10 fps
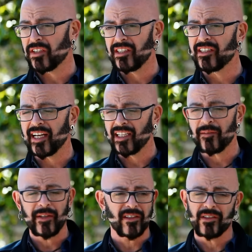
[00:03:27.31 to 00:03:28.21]
what she's telling
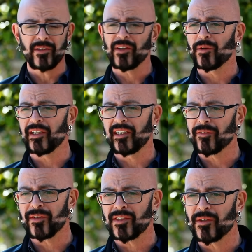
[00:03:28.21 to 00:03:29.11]
me are 2 totally
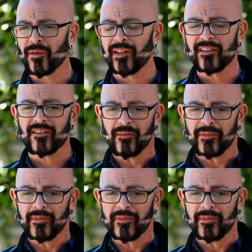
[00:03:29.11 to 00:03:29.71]
different stories. I